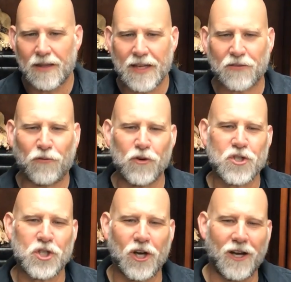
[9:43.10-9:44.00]
That's
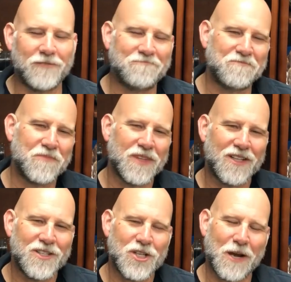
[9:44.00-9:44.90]
First John
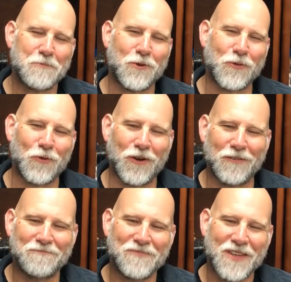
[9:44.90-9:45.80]
chapter
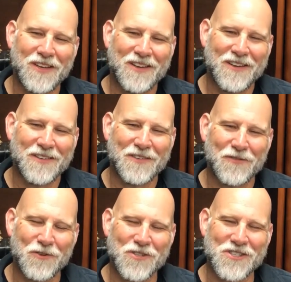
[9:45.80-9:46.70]
3,
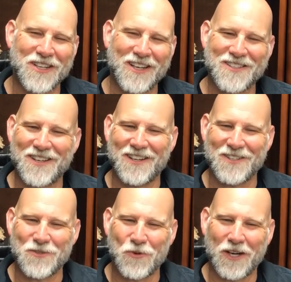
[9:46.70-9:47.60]
verses 19
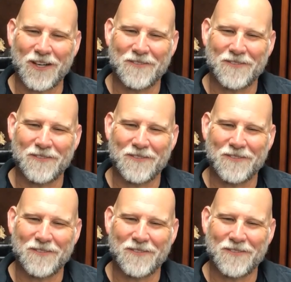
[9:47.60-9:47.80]
and 20.